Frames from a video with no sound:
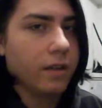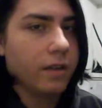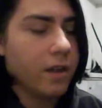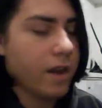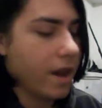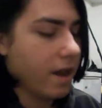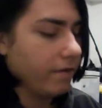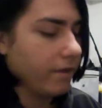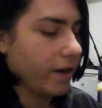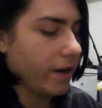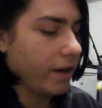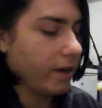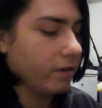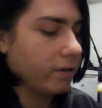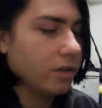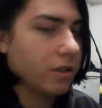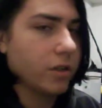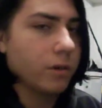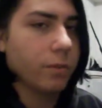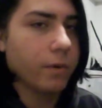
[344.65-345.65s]
You have a
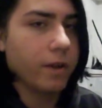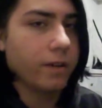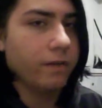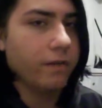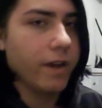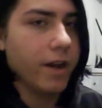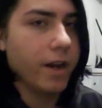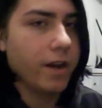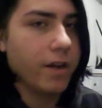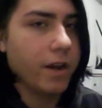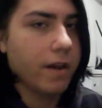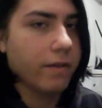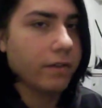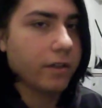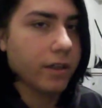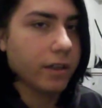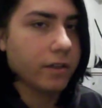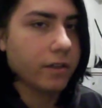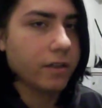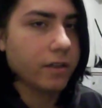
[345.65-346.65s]
house, you're well fed, you have
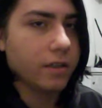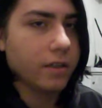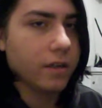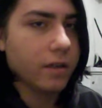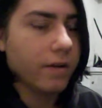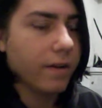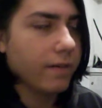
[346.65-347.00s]
electricity,